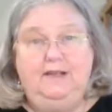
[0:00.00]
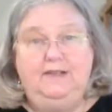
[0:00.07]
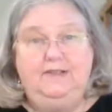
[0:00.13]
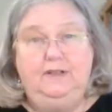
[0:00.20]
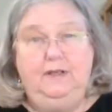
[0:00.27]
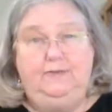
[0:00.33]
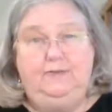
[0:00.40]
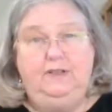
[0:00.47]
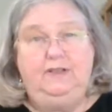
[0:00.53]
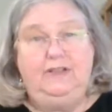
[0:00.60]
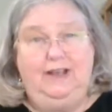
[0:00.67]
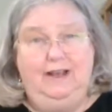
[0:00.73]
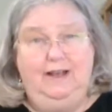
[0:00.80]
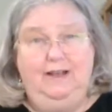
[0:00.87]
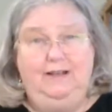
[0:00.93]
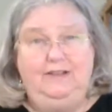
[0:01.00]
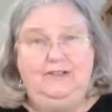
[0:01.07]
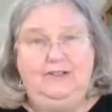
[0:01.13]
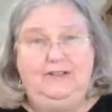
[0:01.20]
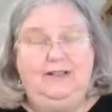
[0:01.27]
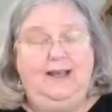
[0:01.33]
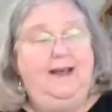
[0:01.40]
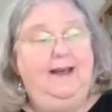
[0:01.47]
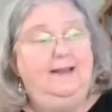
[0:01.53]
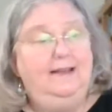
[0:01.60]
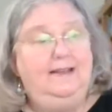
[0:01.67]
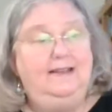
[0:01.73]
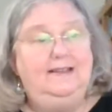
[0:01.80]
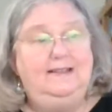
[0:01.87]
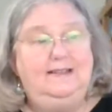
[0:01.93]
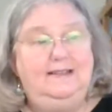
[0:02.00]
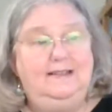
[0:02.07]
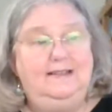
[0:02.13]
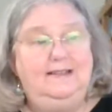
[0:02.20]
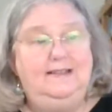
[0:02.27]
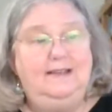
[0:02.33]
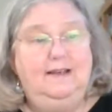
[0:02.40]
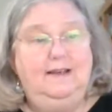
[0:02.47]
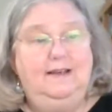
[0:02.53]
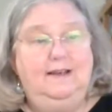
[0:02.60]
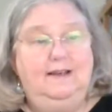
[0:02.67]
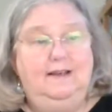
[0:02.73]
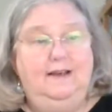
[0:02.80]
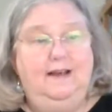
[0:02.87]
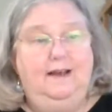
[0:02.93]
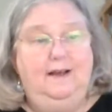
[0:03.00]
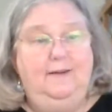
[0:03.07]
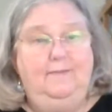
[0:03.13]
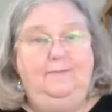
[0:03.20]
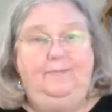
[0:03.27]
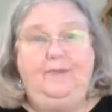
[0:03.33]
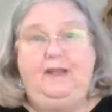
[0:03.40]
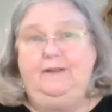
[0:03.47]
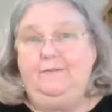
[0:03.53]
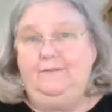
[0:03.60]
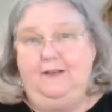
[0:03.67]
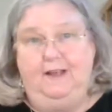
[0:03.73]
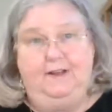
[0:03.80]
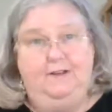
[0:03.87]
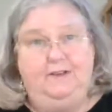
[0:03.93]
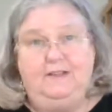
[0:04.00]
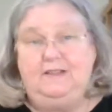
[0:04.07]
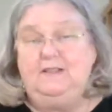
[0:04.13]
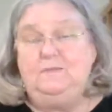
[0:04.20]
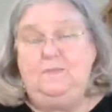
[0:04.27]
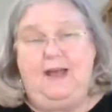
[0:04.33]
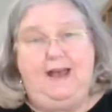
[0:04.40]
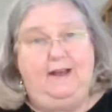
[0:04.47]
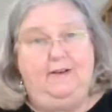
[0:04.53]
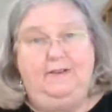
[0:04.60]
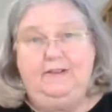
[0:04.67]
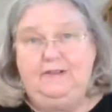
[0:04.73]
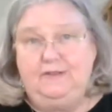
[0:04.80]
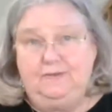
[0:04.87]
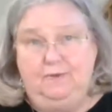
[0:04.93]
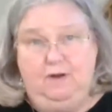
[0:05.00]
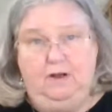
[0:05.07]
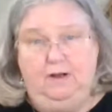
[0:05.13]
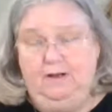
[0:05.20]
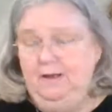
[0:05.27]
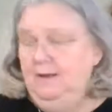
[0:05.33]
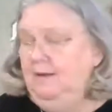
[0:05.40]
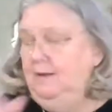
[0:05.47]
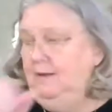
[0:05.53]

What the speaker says: So you have to judge that this is not fun, or this is bad, or this is wrong,